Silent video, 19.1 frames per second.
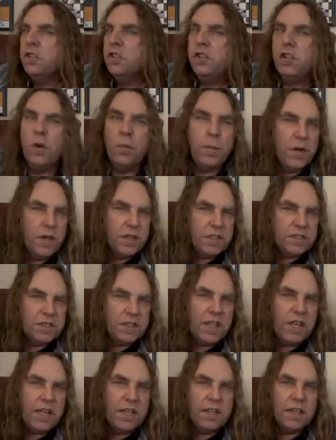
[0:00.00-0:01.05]
Jupiter, it's
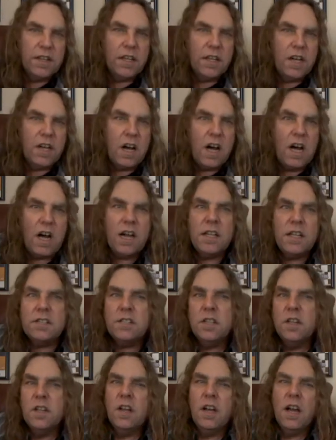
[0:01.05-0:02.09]
the king of the
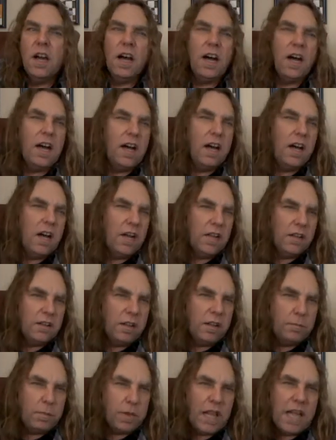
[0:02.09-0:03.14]
gods.
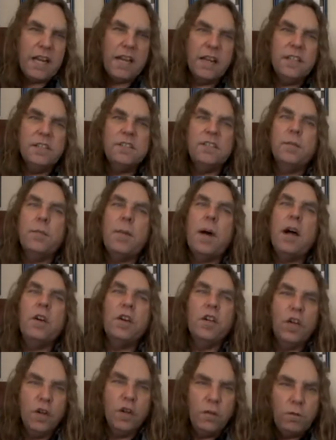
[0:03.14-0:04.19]
A planet that's
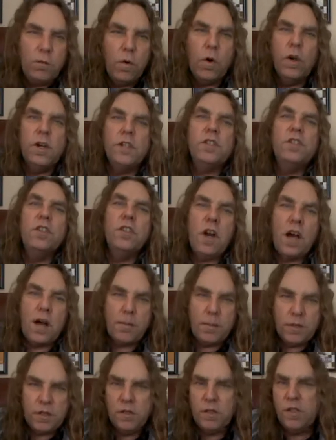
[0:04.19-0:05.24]
about good fortune,
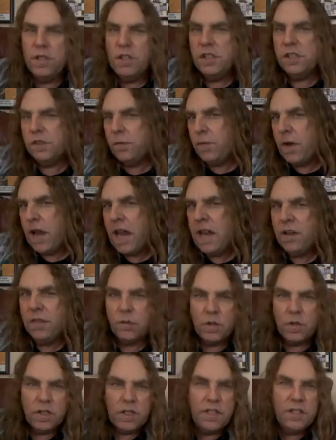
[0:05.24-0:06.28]
opportunities, faith,
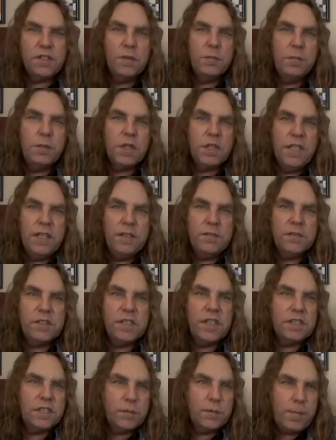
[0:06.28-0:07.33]
religion, beliefs,
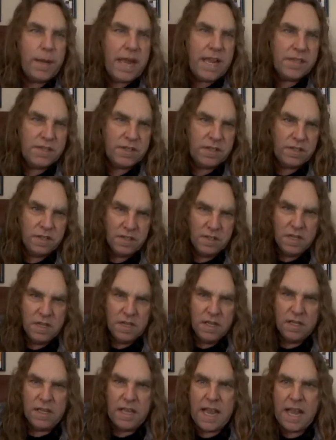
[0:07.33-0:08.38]
and expansion.
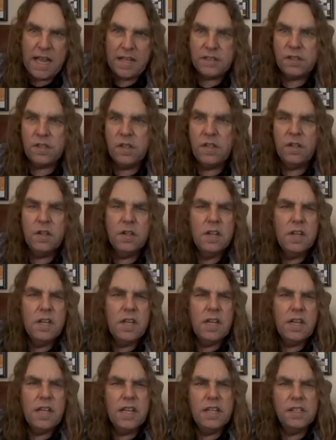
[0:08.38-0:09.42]
Cancer
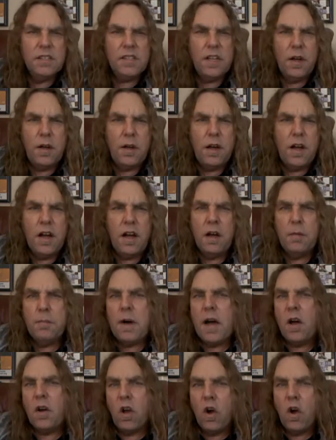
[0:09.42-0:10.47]
is
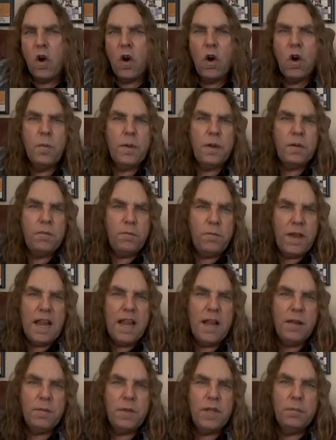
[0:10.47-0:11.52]
about home and
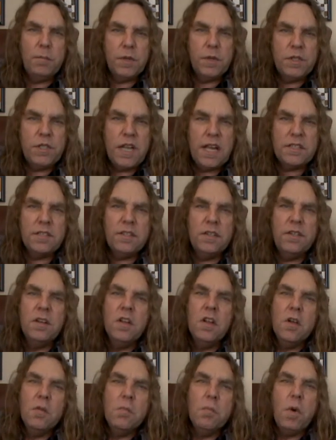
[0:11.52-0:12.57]
family and protection.
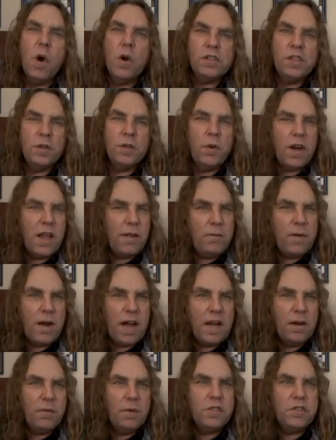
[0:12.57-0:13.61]
Mostly what I
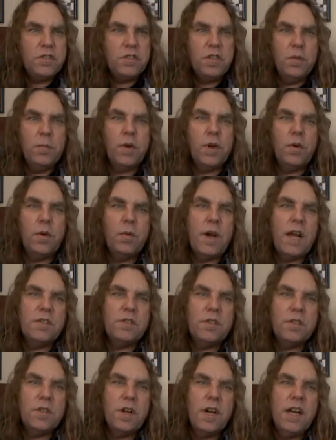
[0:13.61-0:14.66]
find with Jupiter
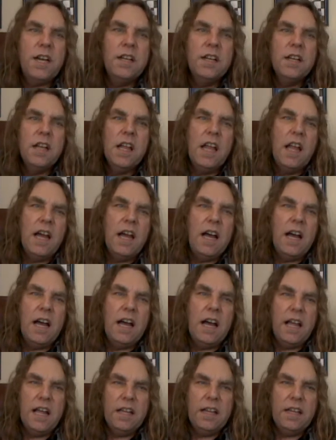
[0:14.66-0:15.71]
retrograde,
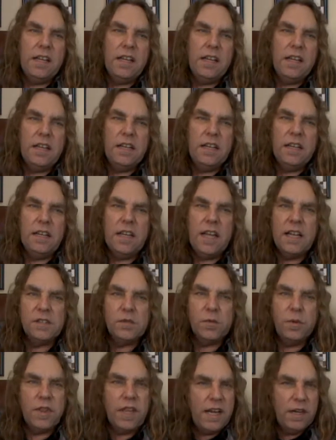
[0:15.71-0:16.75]

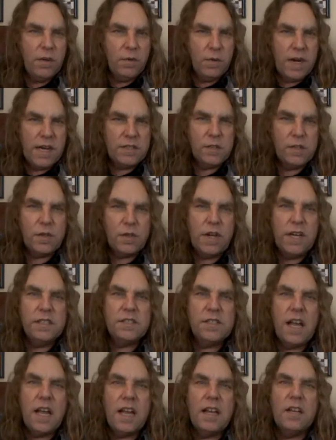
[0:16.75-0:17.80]
as with any retrograde
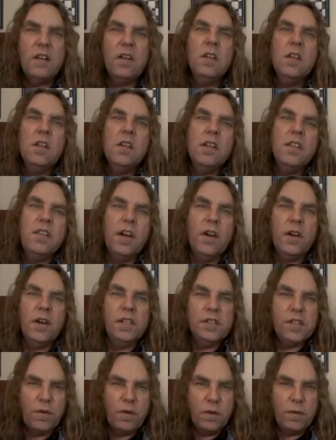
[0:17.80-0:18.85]
cycle, there
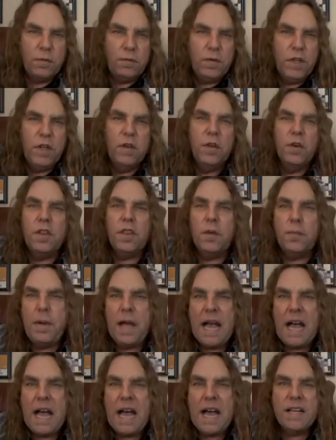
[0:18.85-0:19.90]
is a review of the
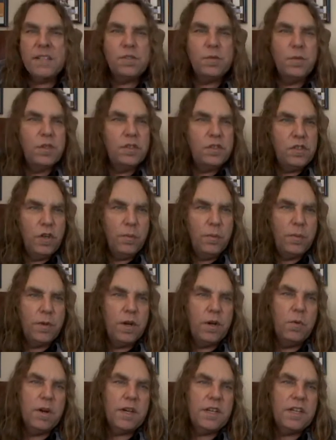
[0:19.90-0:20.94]
past with
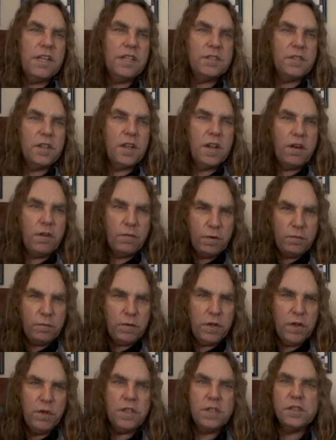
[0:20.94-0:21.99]
Jupiter. What gets
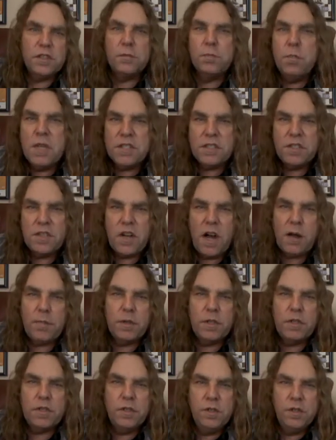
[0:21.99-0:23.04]
reviewed is missed
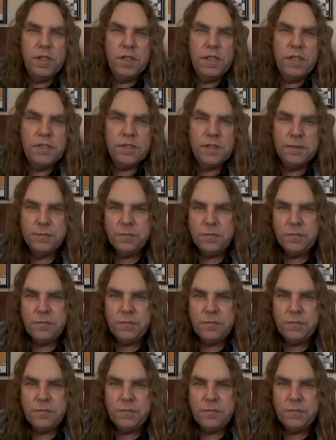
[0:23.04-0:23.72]
opportunities.